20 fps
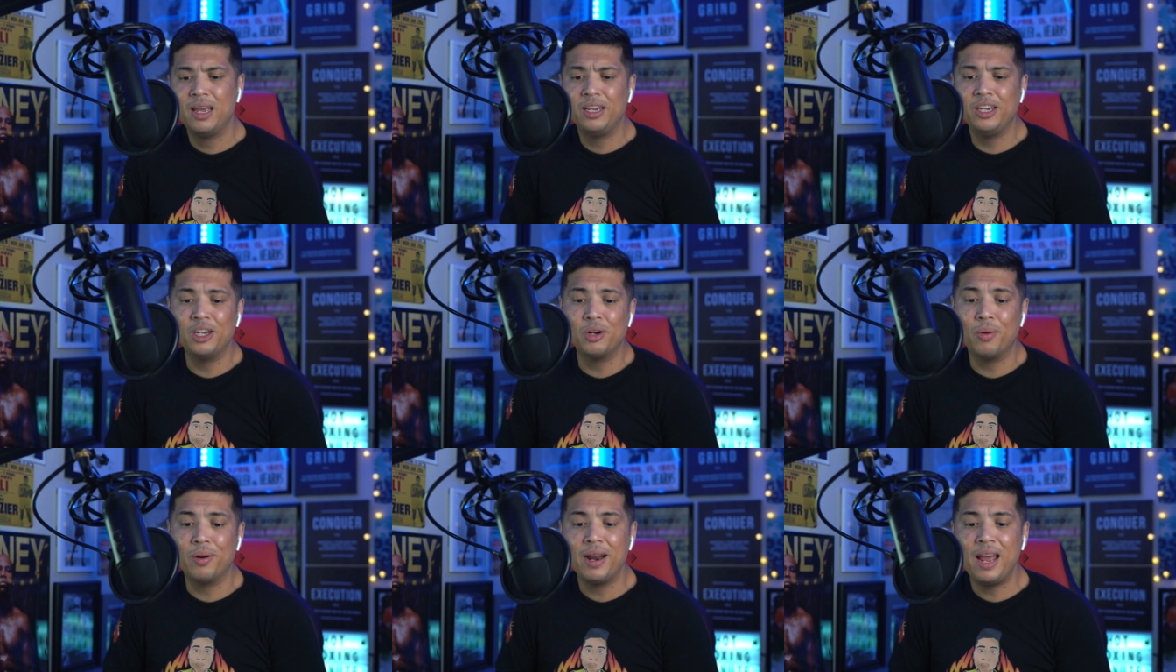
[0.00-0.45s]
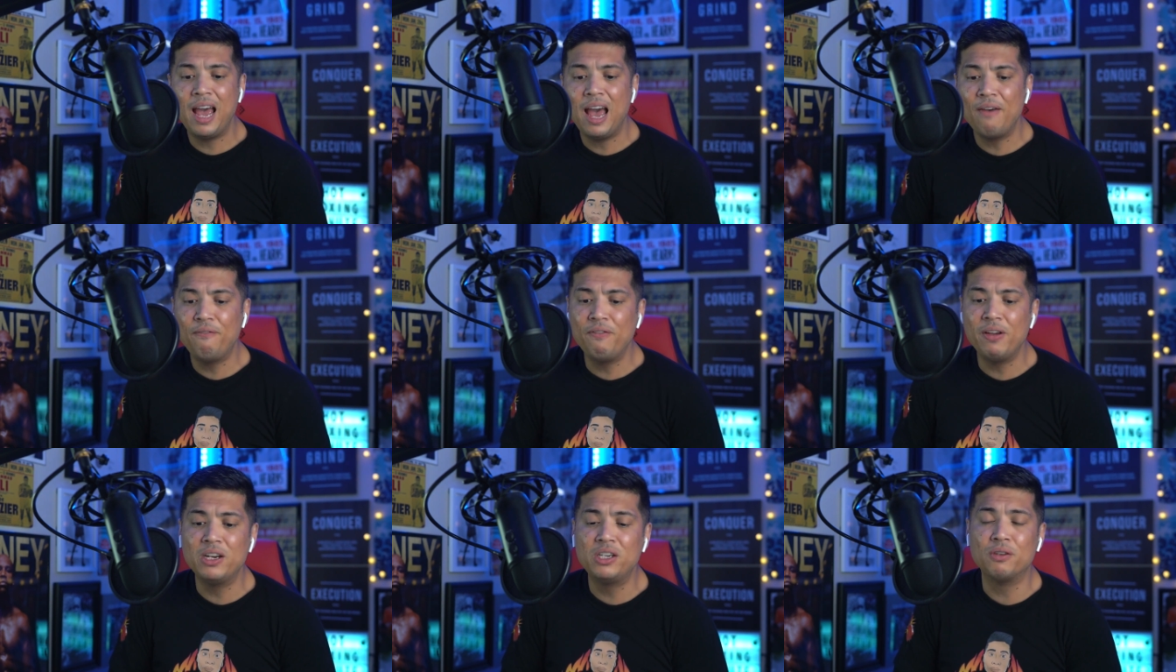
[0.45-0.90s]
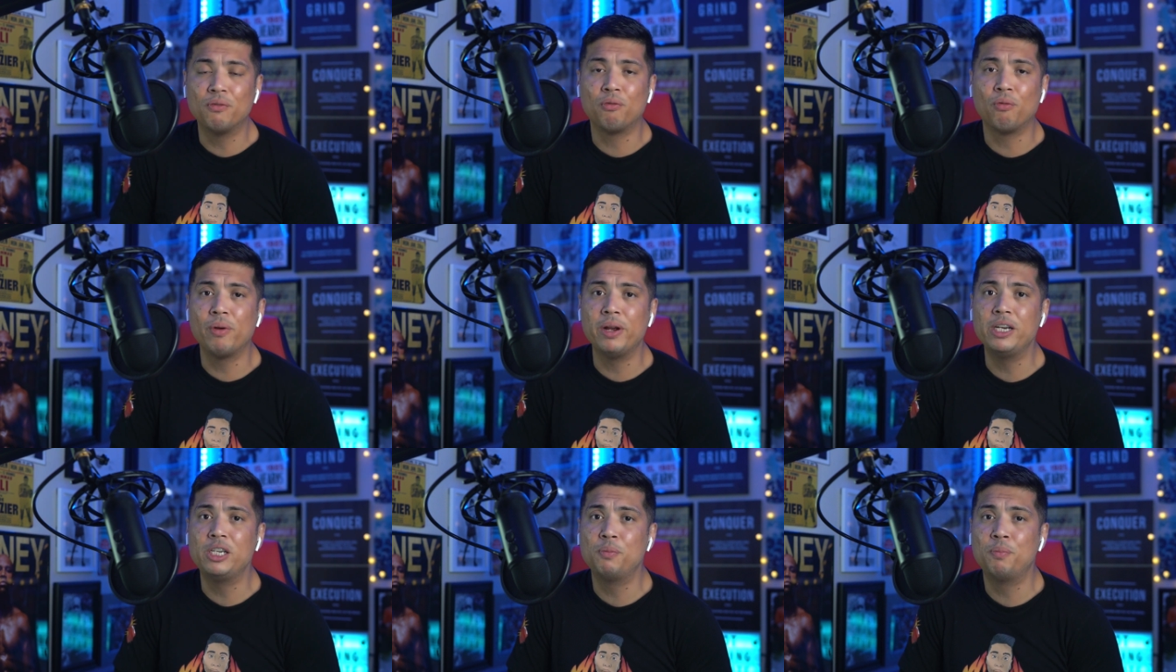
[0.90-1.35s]
you know, and a half inch
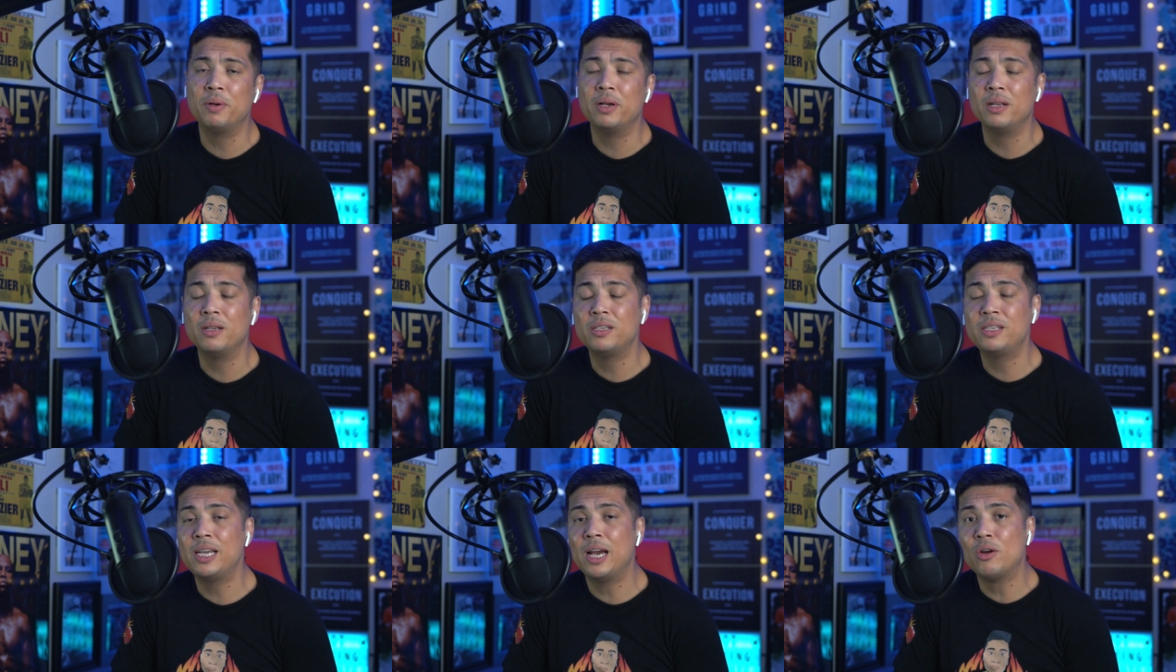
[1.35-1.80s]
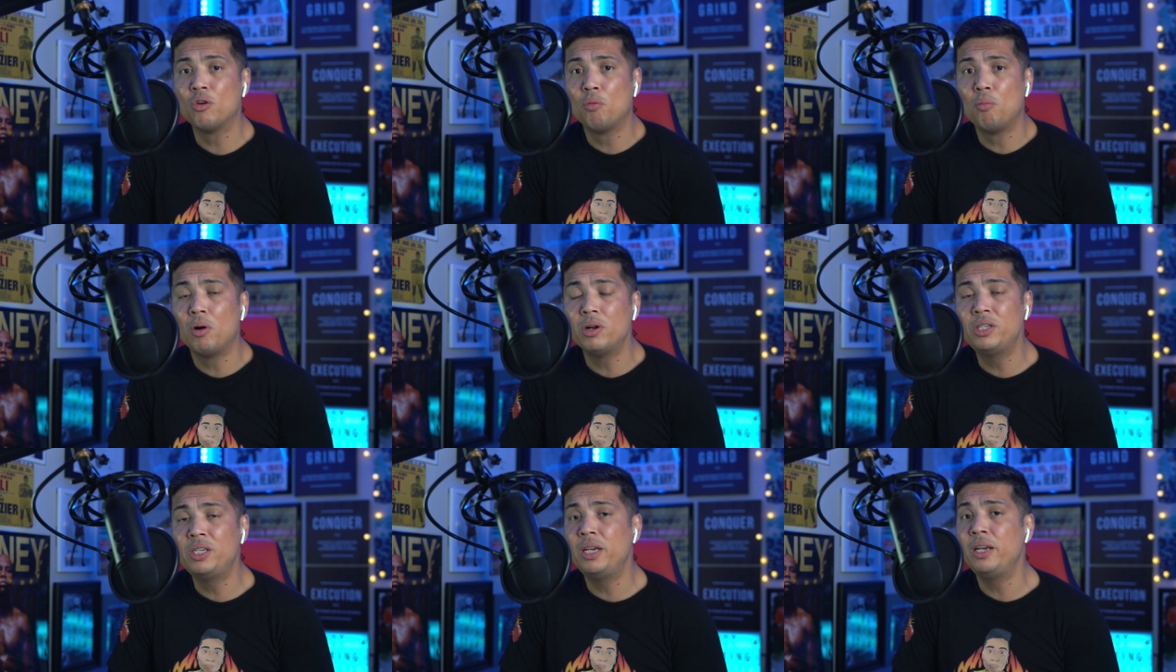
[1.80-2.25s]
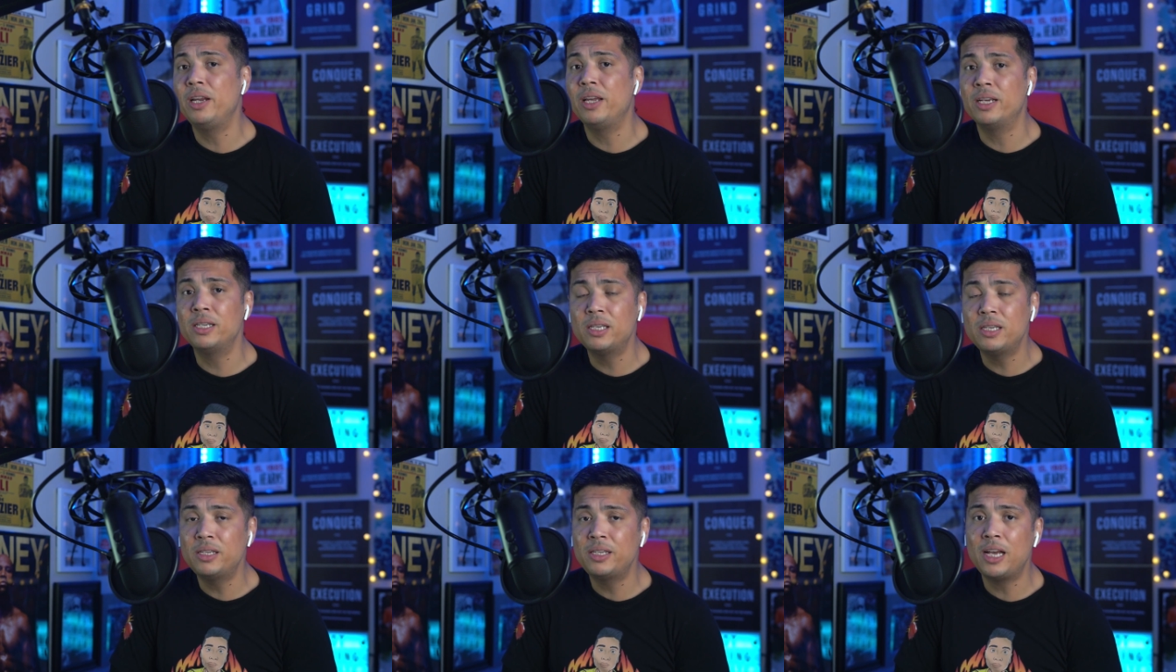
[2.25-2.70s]
of reach, but Sandor Martin
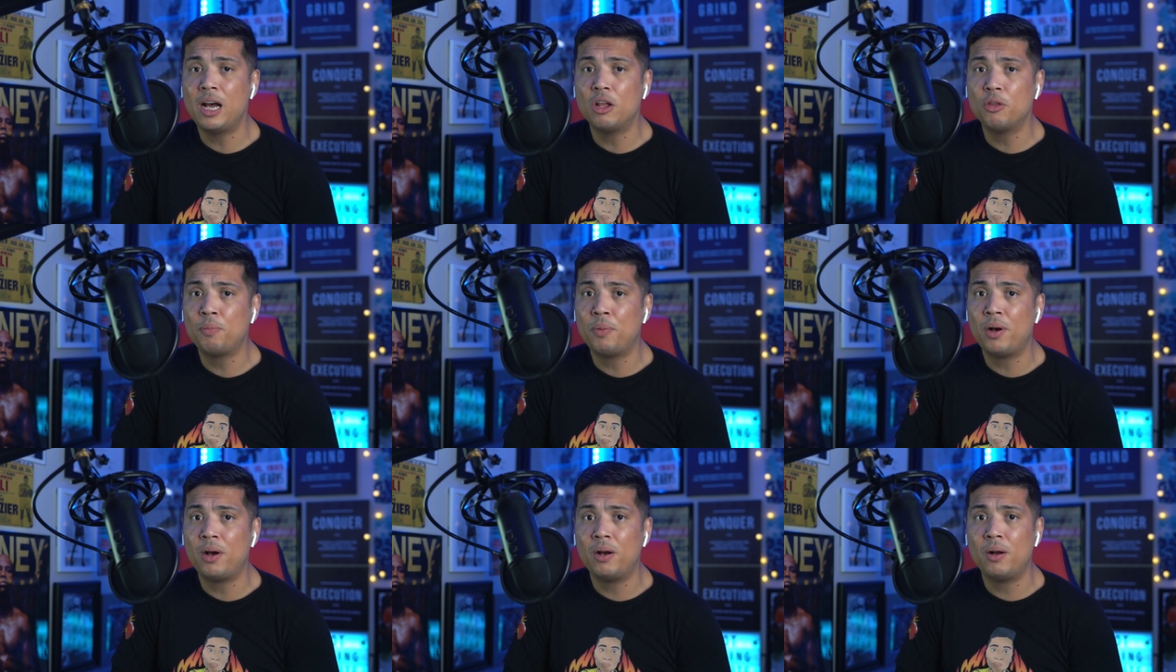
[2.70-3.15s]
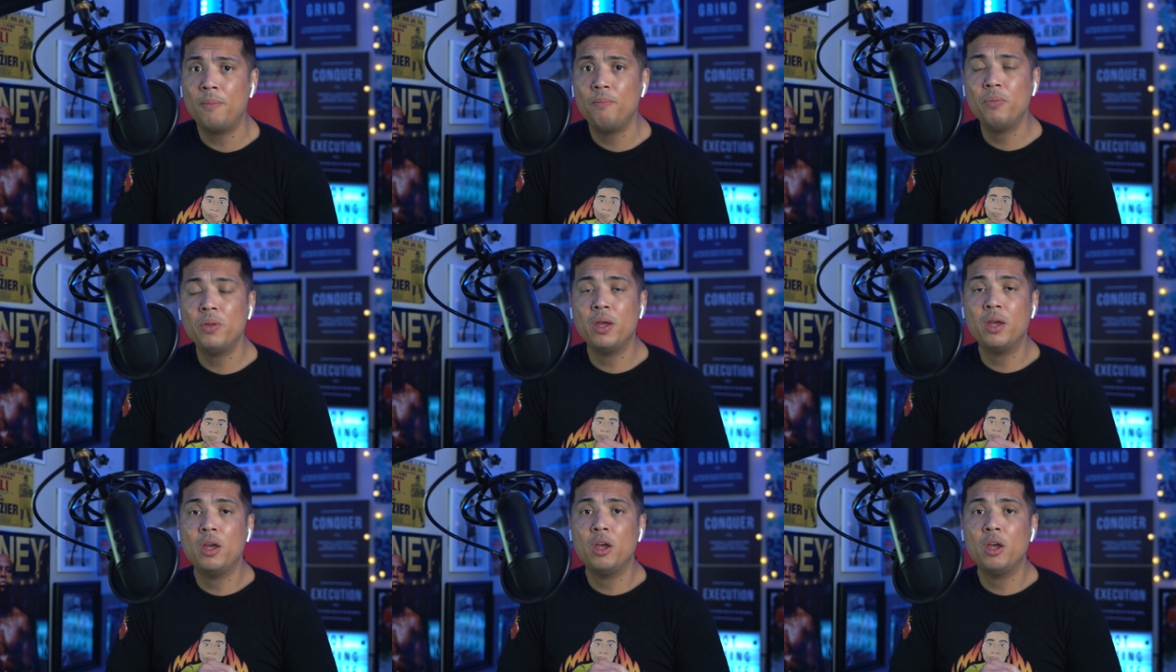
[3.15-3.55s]
is a southpaw.